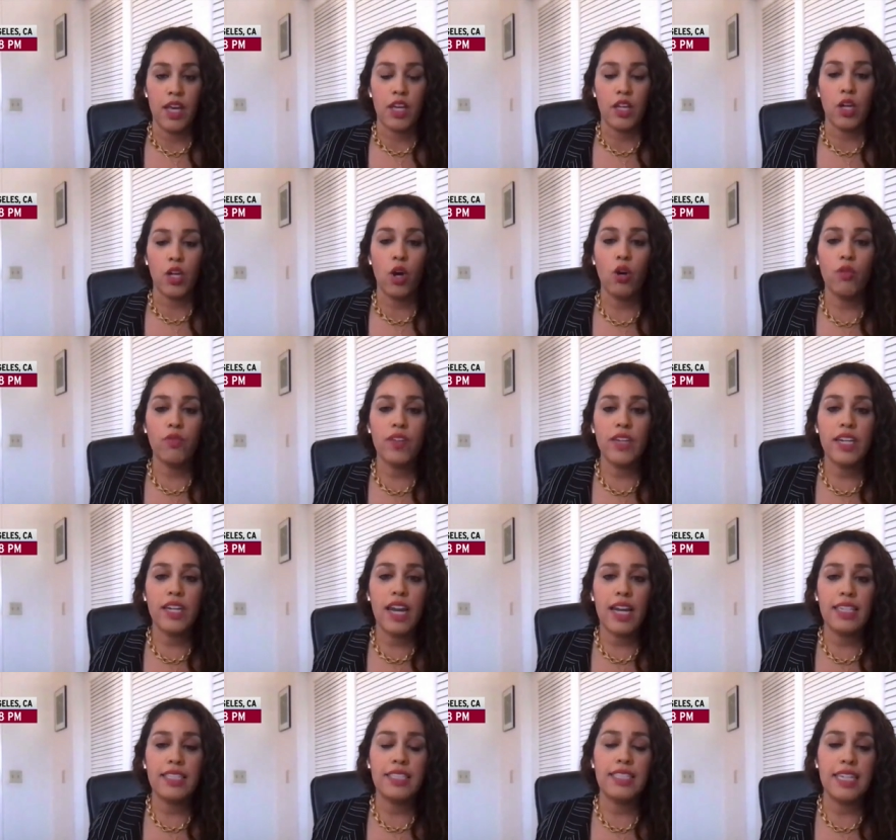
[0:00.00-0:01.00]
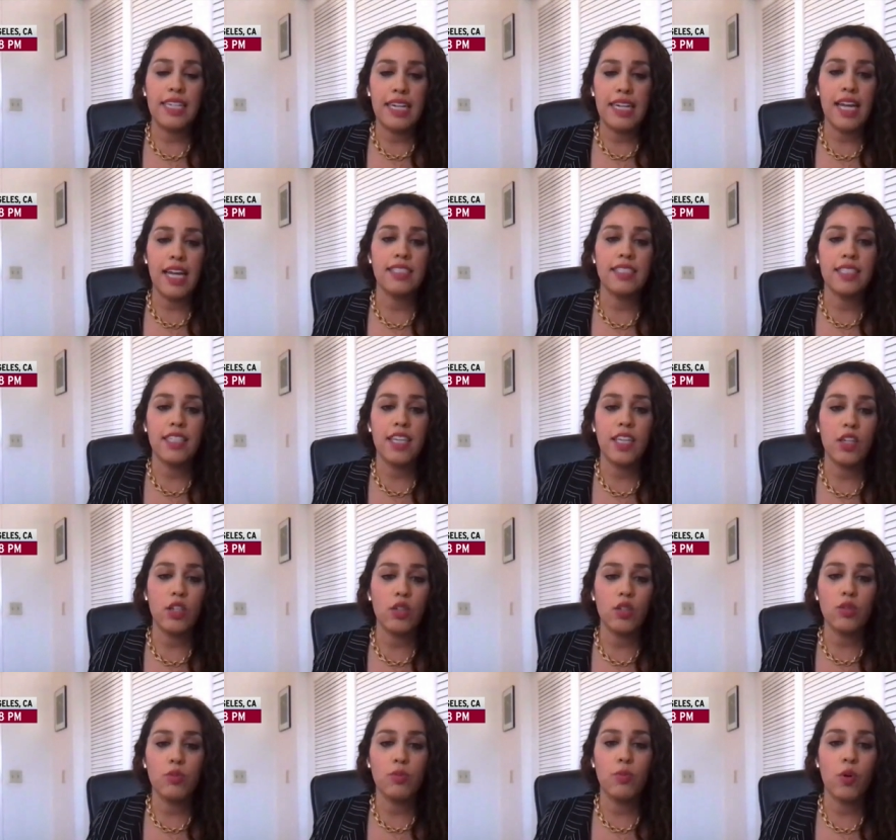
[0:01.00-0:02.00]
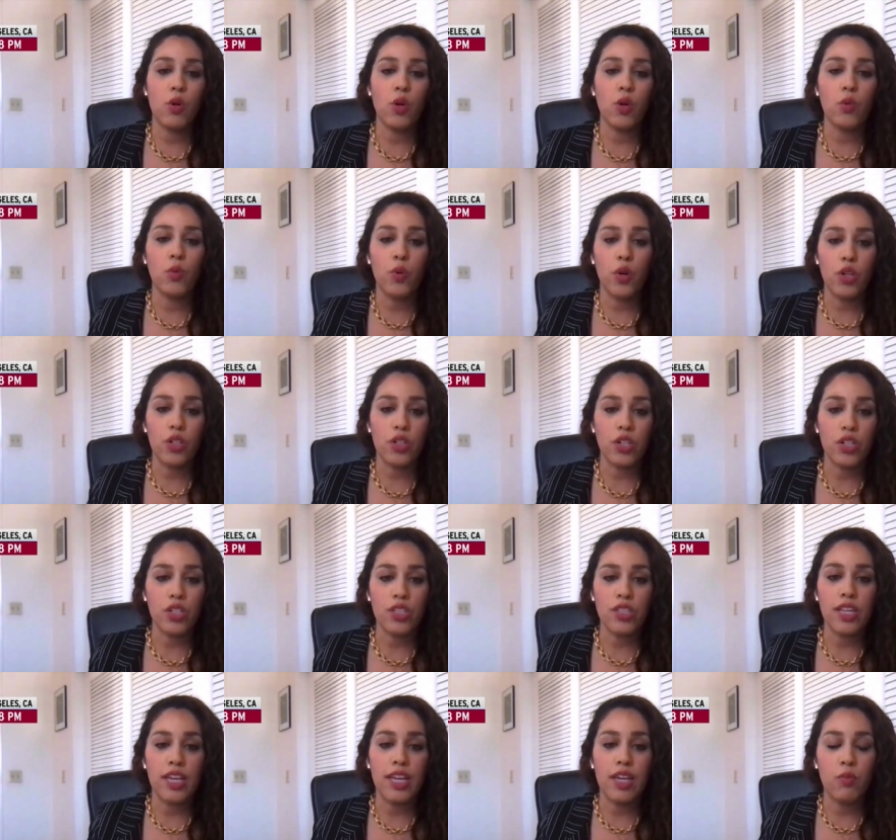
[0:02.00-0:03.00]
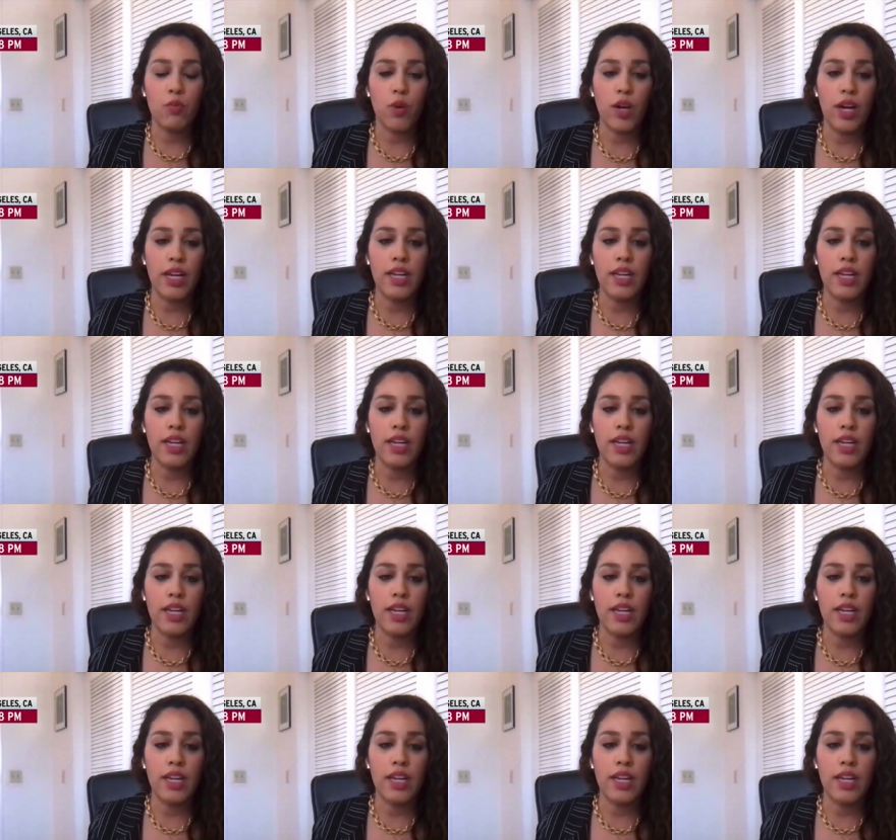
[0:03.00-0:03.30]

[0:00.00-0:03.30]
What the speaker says: COVID-19 has killed more workers in